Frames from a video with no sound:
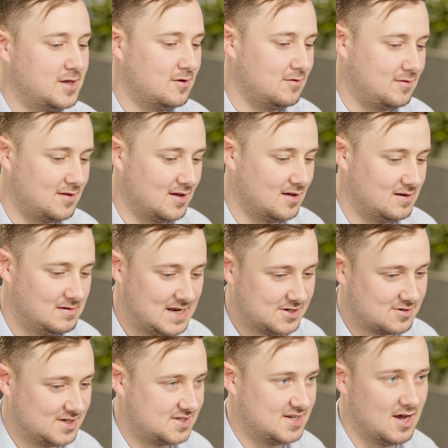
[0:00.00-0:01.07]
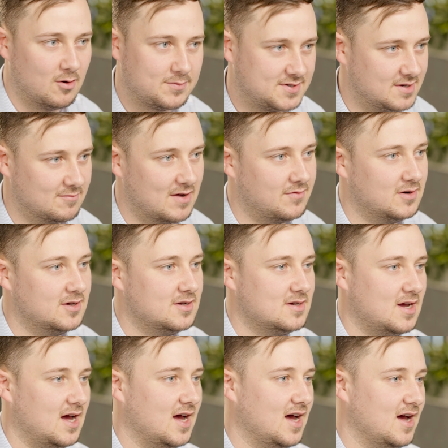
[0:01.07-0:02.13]
We used to literally sit opposite Revolut.
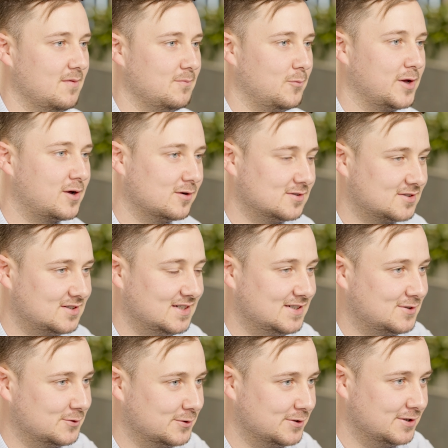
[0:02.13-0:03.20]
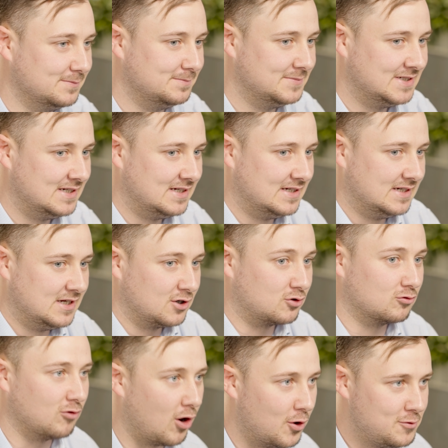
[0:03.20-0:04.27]
Um, we constantly saw them
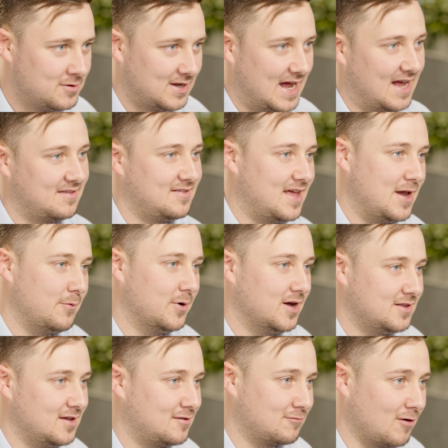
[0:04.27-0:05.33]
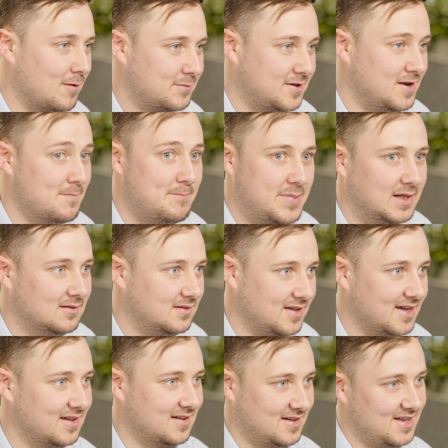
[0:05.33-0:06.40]
grow as they were disrupting and
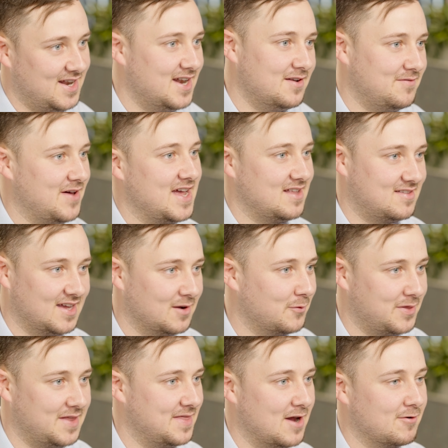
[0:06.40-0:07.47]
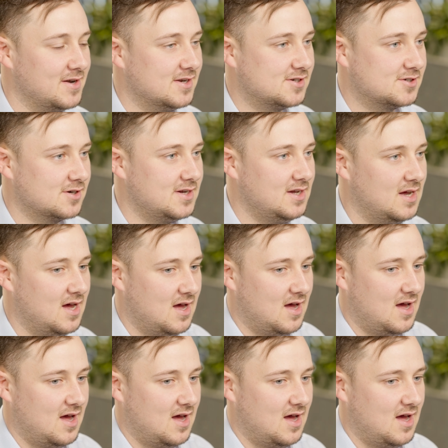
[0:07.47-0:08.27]
building and innovating within their industry.